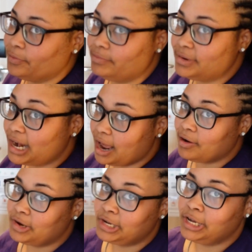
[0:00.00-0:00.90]
Now,
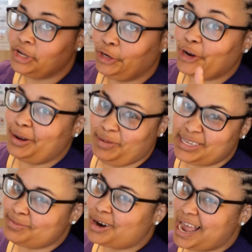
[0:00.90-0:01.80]
you're gonna be
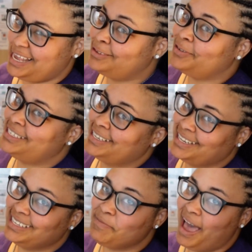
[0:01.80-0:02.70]
surprised what's in this
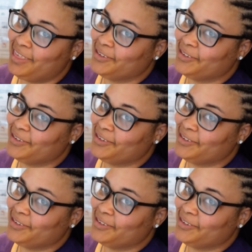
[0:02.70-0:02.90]
bathroom.